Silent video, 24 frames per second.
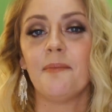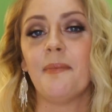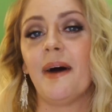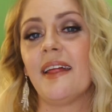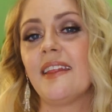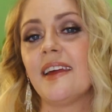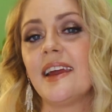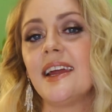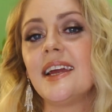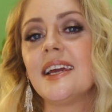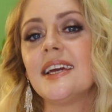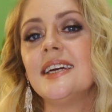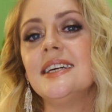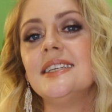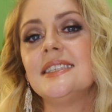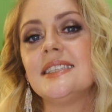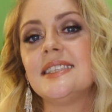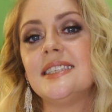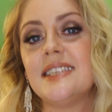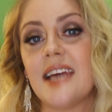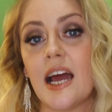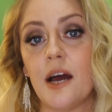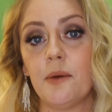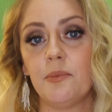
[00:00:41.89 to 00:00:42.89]
My link is
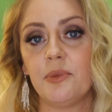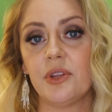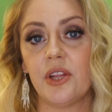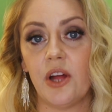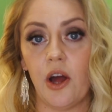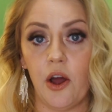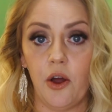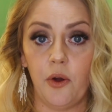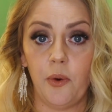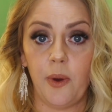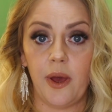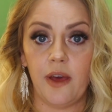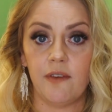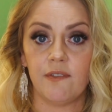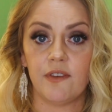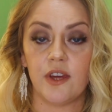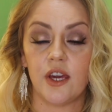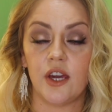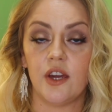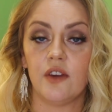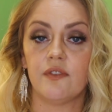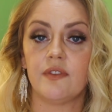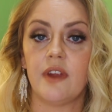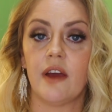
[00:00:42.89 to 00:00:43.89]
down below. If
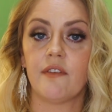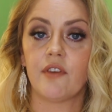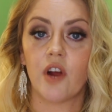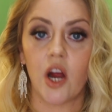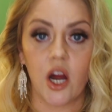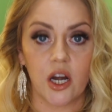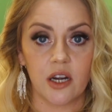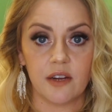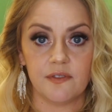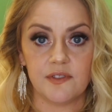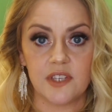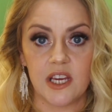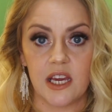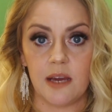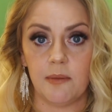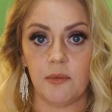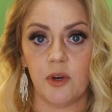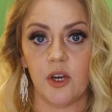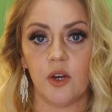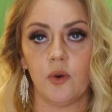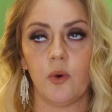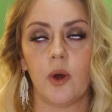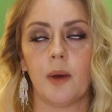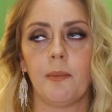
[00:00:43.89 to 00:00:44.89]
you've never heard of
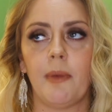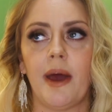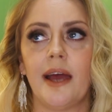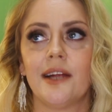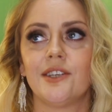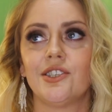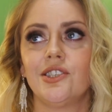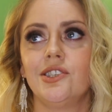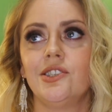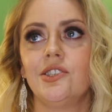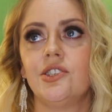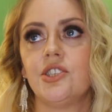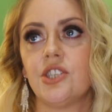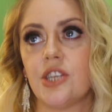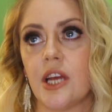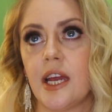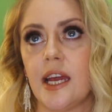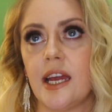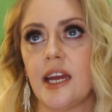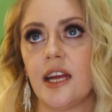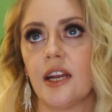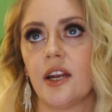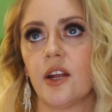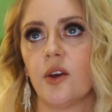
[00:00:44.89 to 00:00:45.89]
Temu, imagine
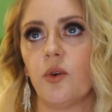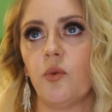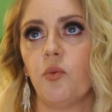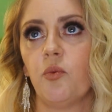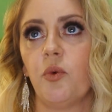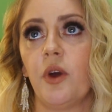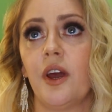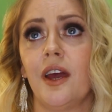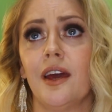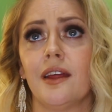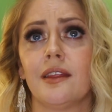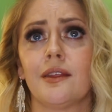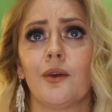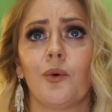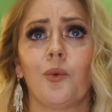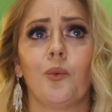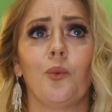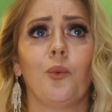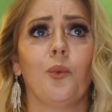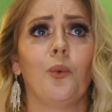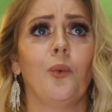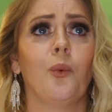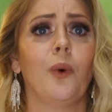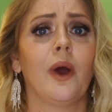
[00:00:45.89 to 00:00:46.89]
Shein with
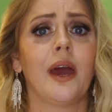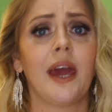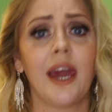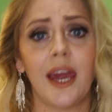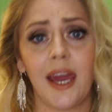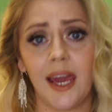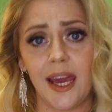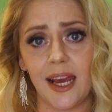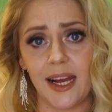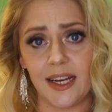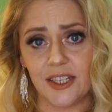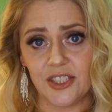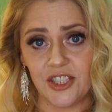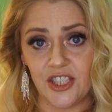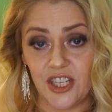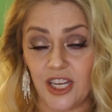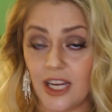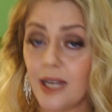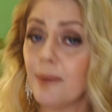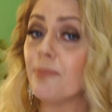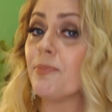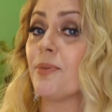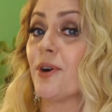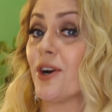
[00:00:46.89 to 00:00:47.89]
way
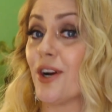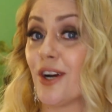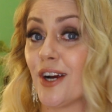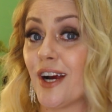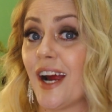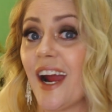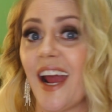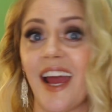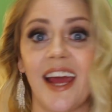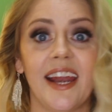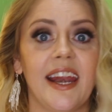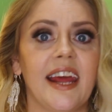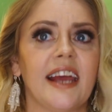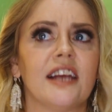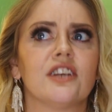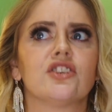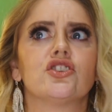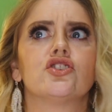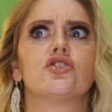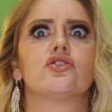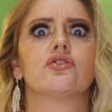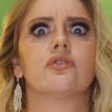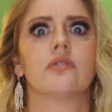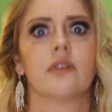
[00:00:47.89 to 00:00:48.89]
cheaper and
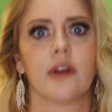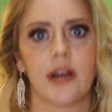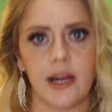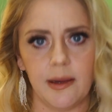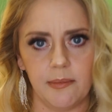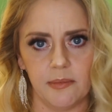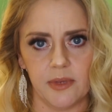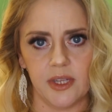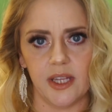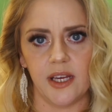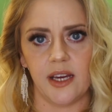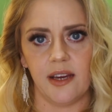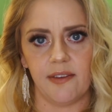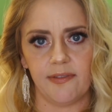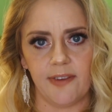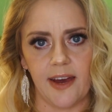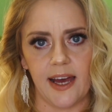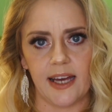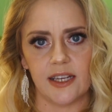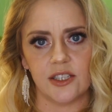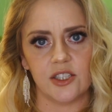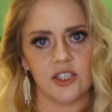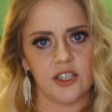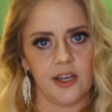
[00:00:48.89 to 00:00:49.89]
extremely
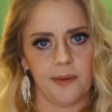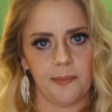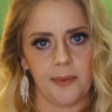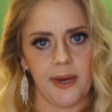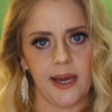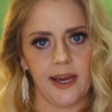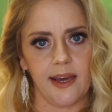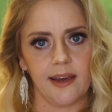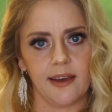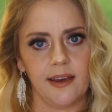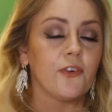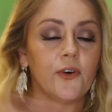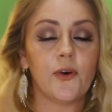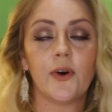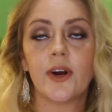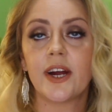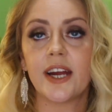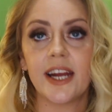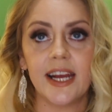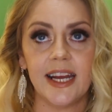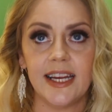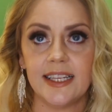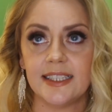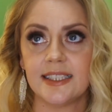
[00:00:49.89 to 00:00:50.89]
fast shipping. For
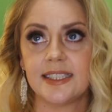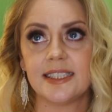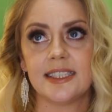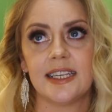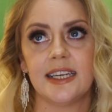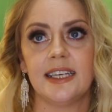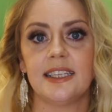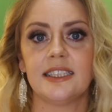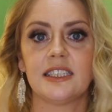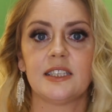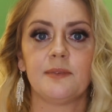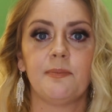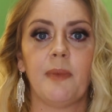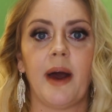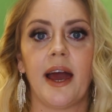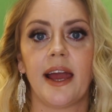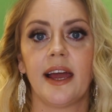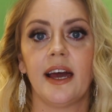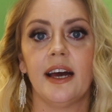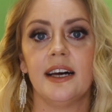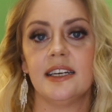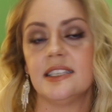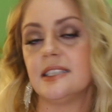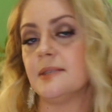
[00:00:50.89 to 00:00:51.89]
instance, my
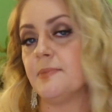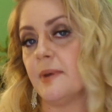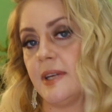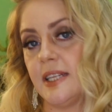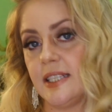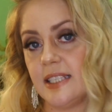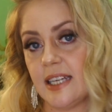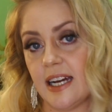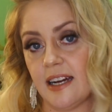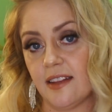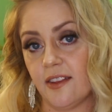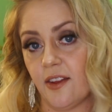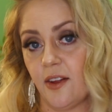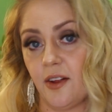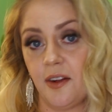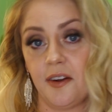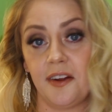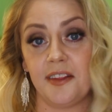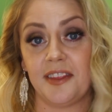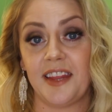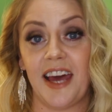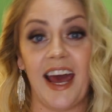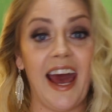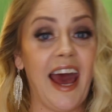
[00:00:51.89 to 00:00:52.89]
husband
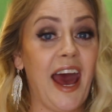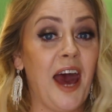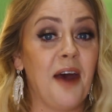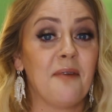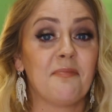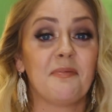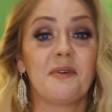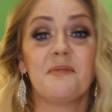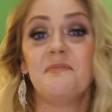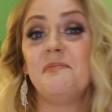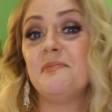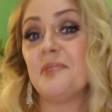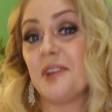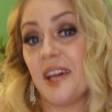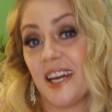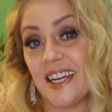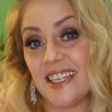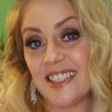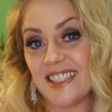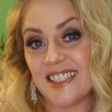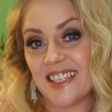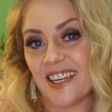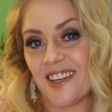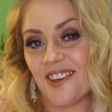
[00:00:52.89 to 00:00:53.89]
downloaded the app and
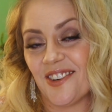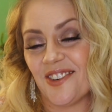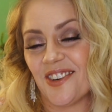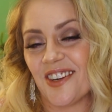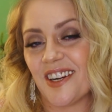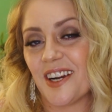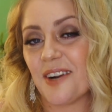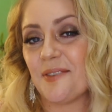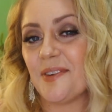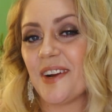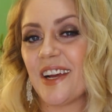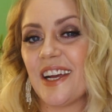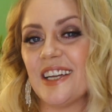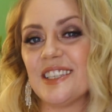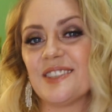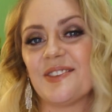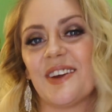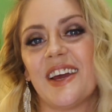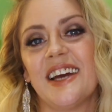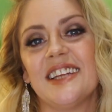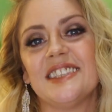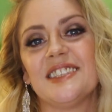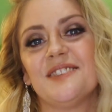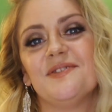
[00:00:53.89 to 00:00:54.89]
placed an order because
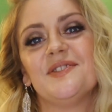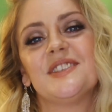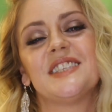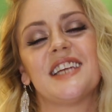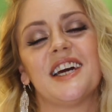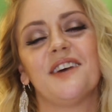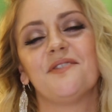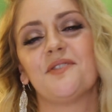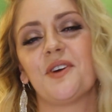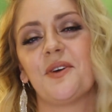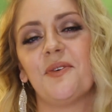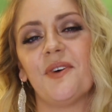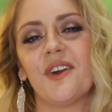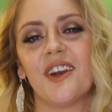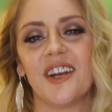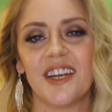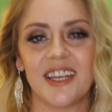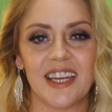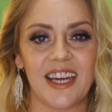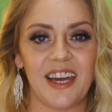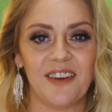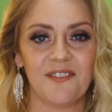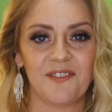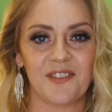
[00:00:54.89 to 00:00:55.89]
we had some stuff we wanted to
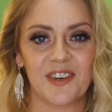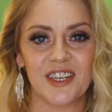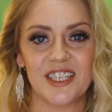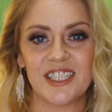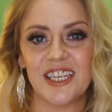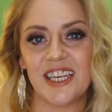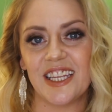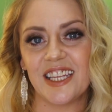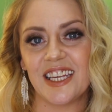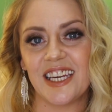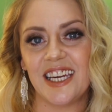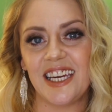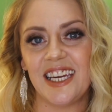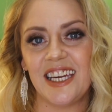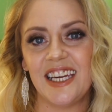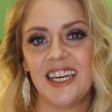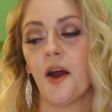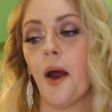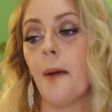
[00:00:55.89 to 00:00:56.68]
get for Tilly.